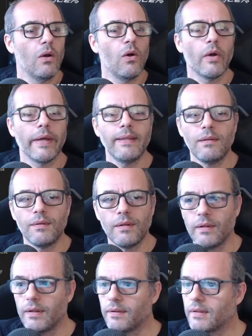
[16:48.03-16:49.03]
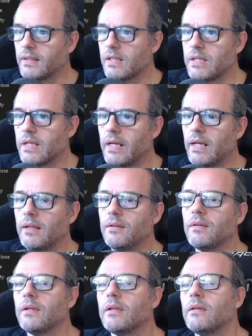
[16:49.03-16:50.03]
Okay, this is the strategy
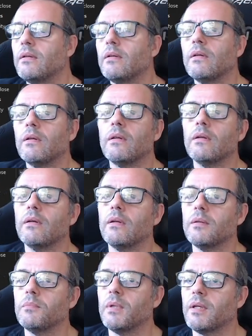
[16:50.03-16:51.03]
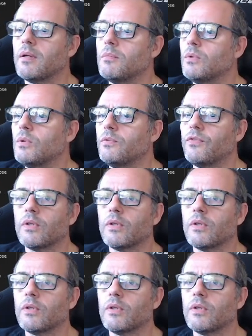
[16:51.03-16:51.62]
analyzer. Let me remove